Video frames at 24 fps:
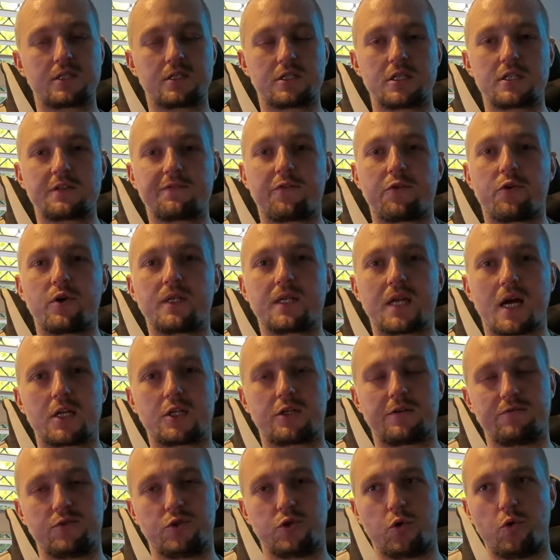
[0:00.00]
just for a touch
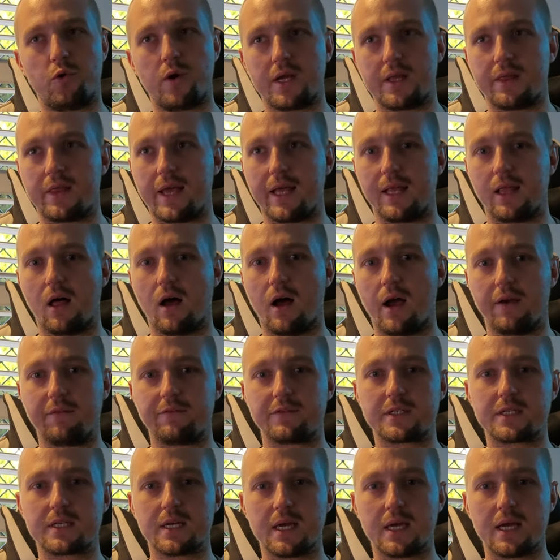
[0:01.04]
of joy in their
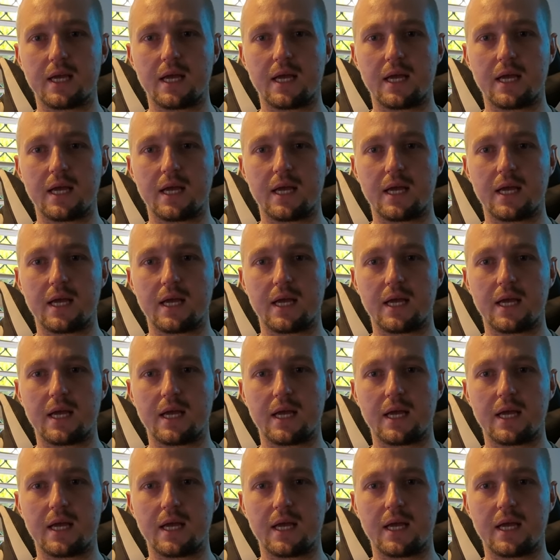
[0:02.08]
lives.